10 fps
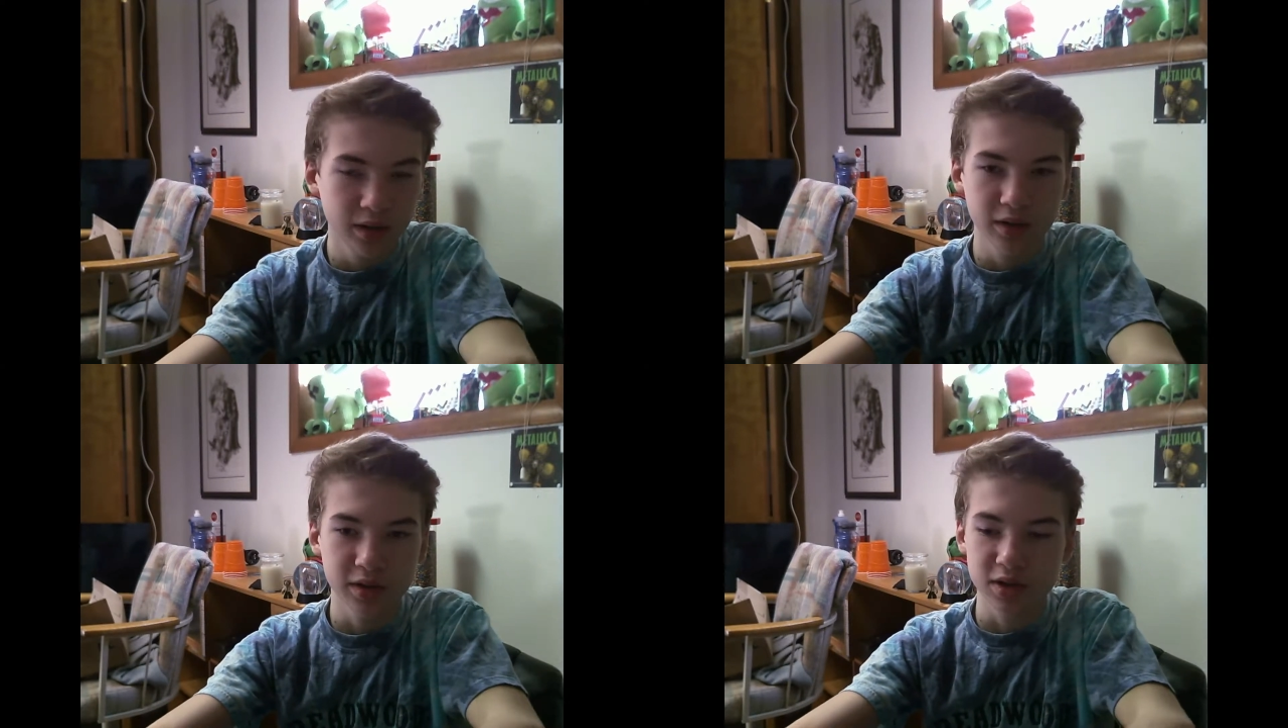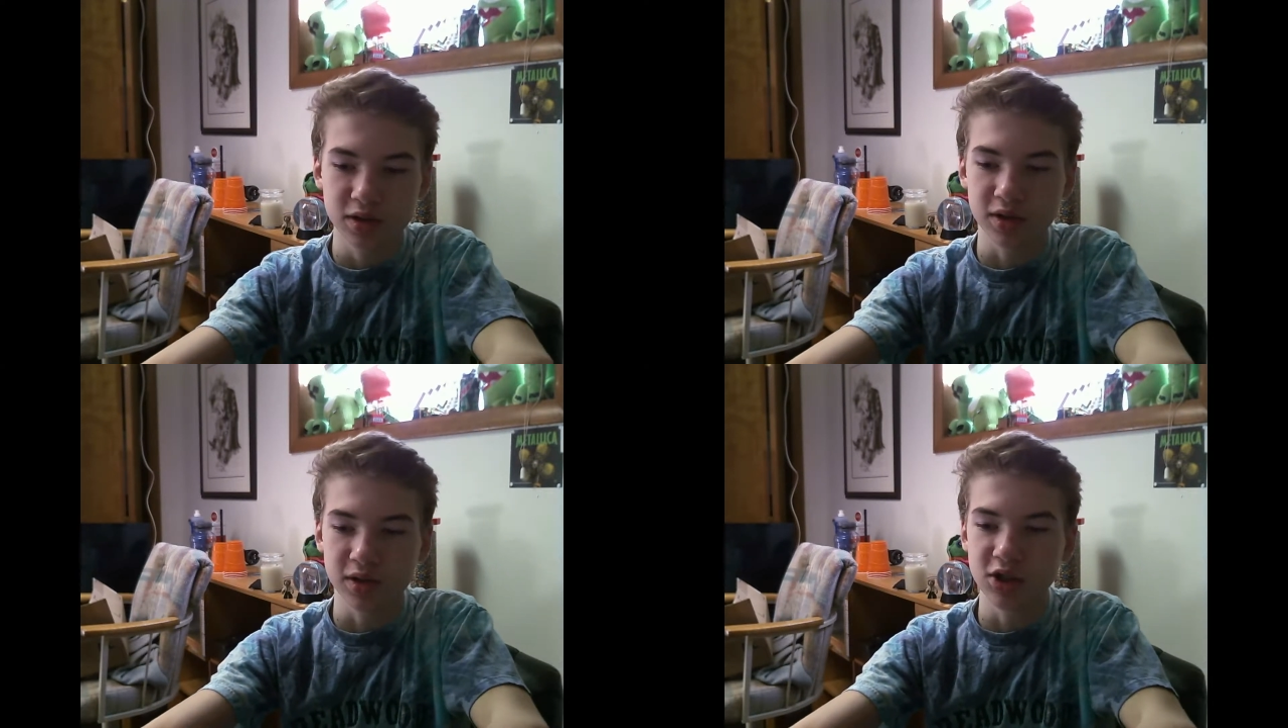this is
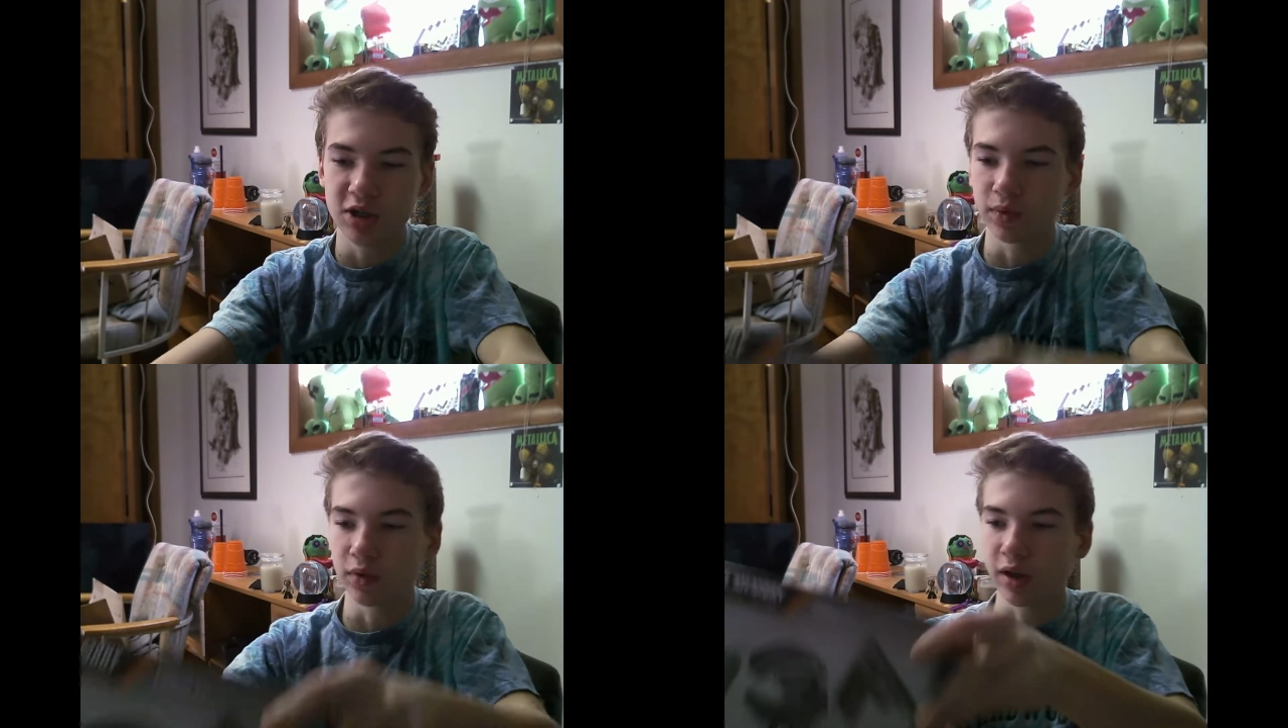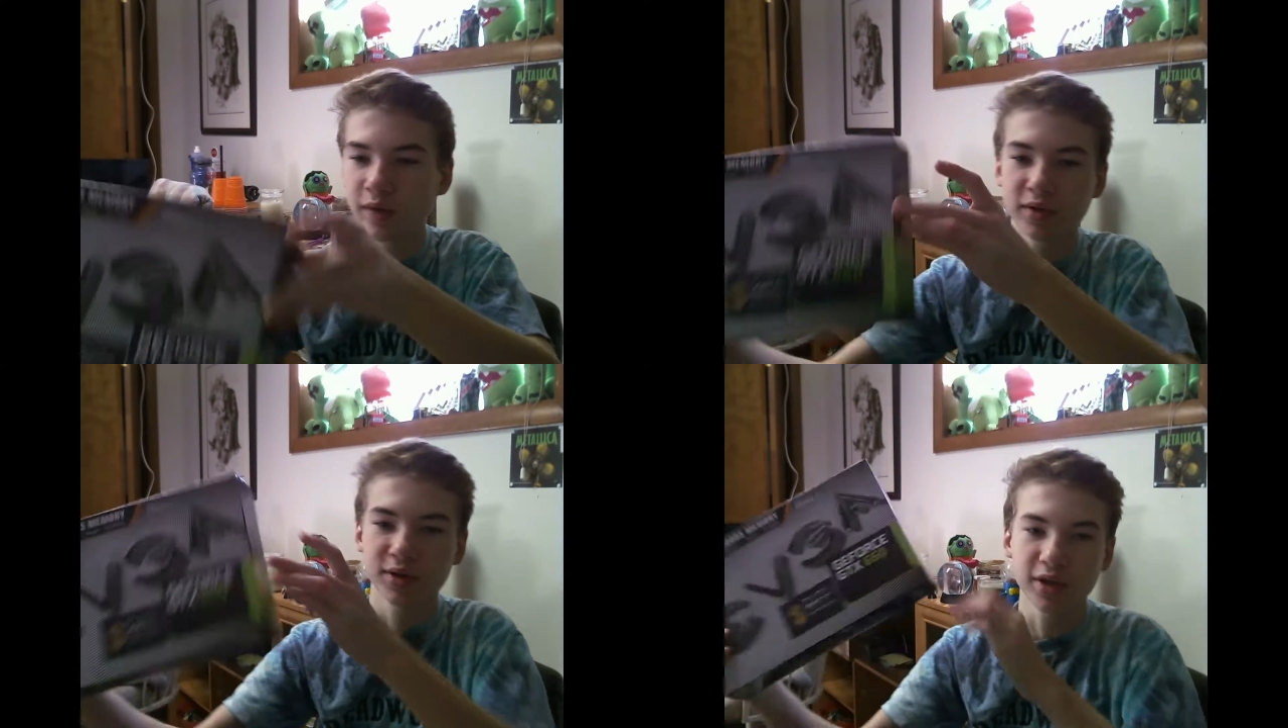just a cheap old
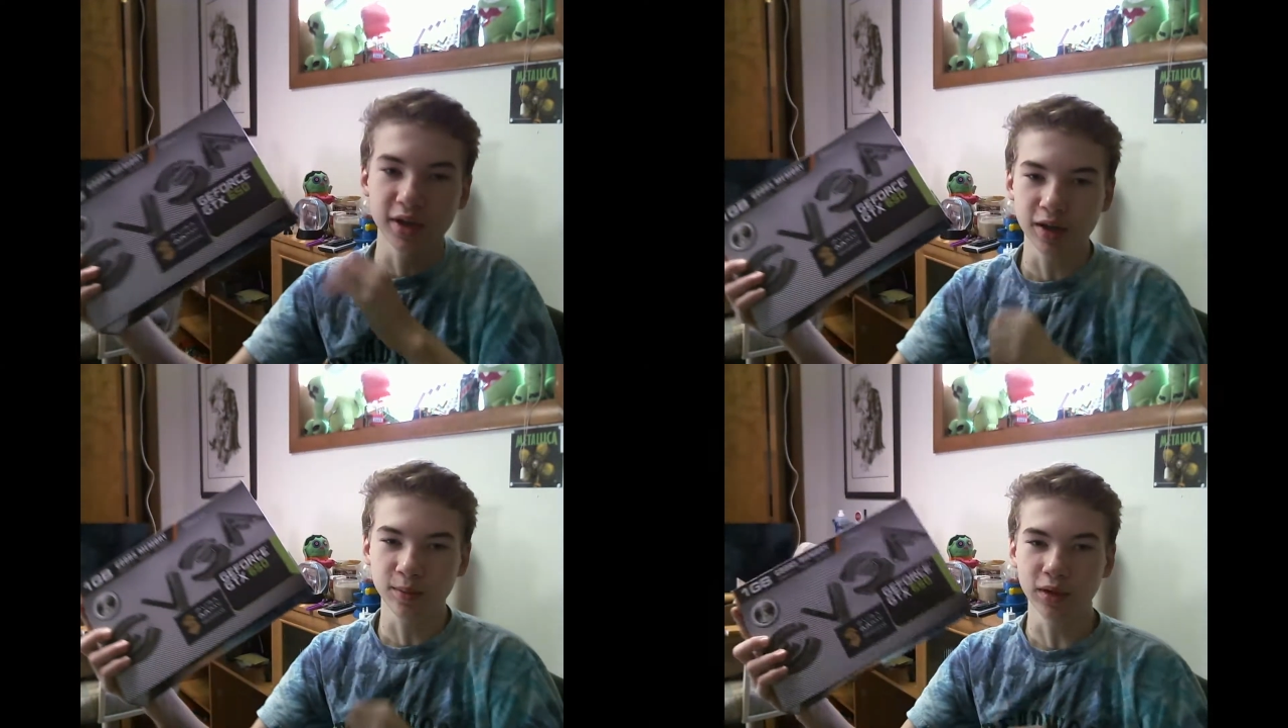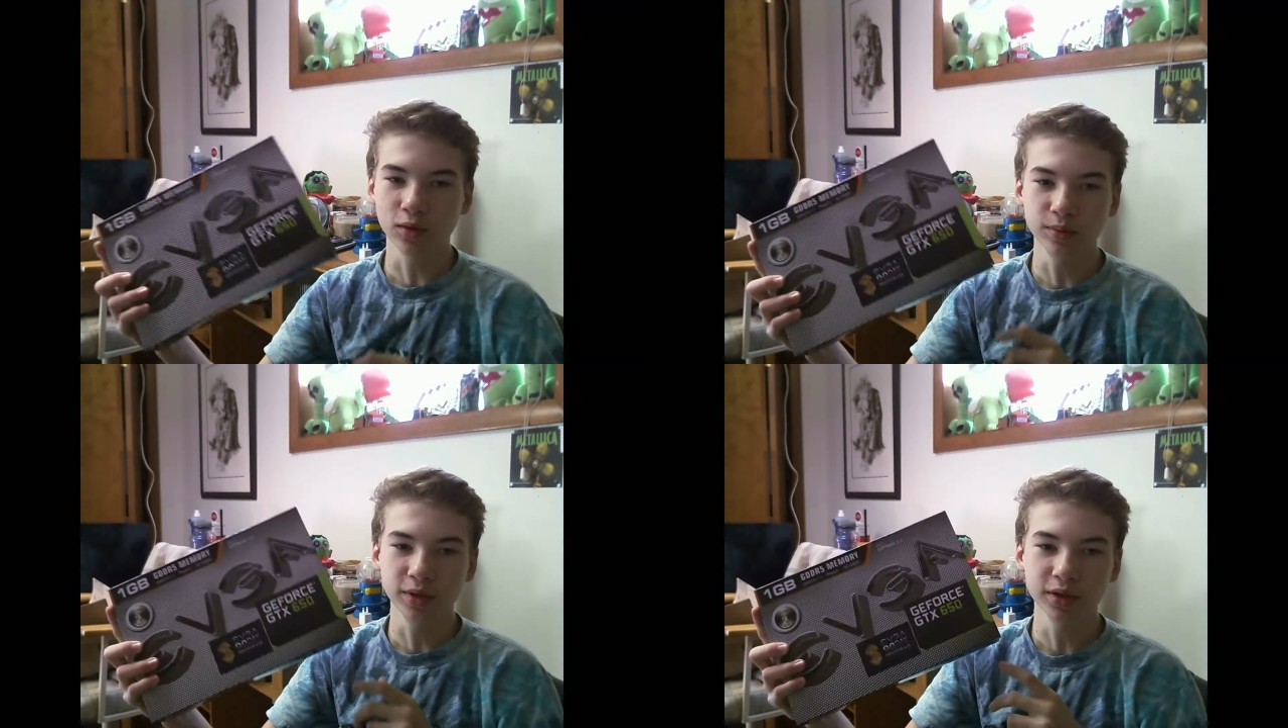graphics card I had in my
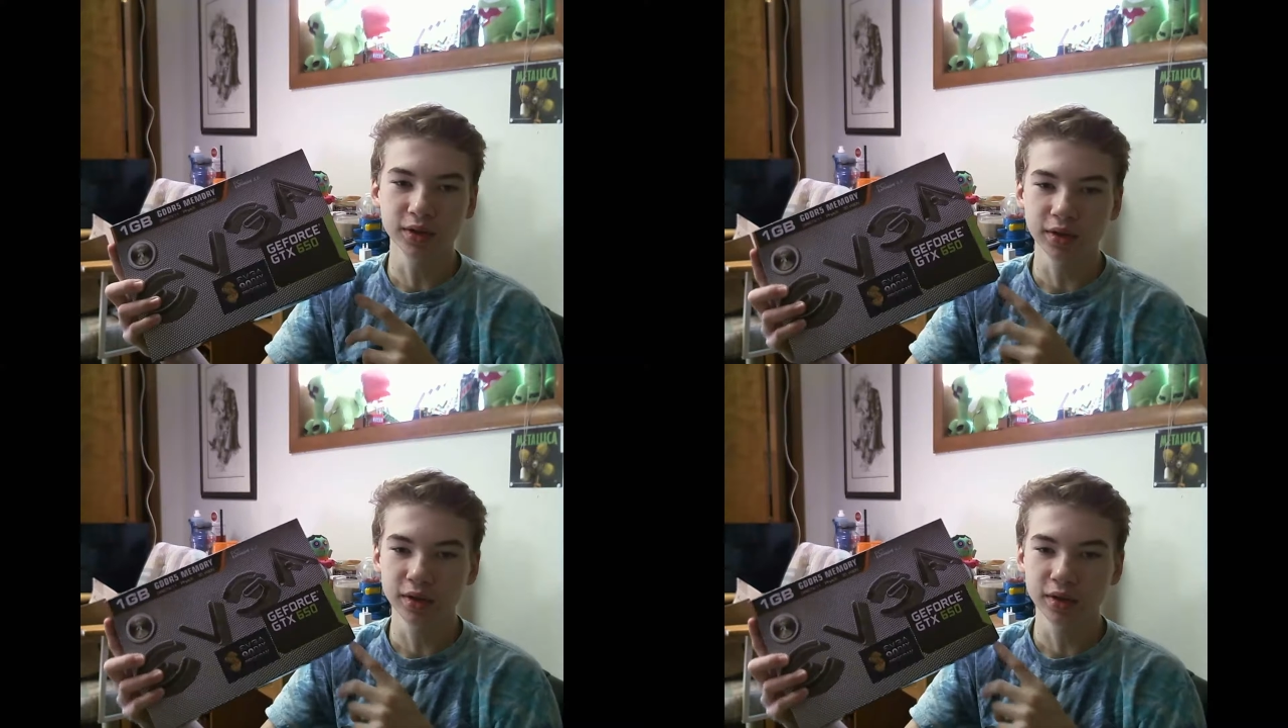old build,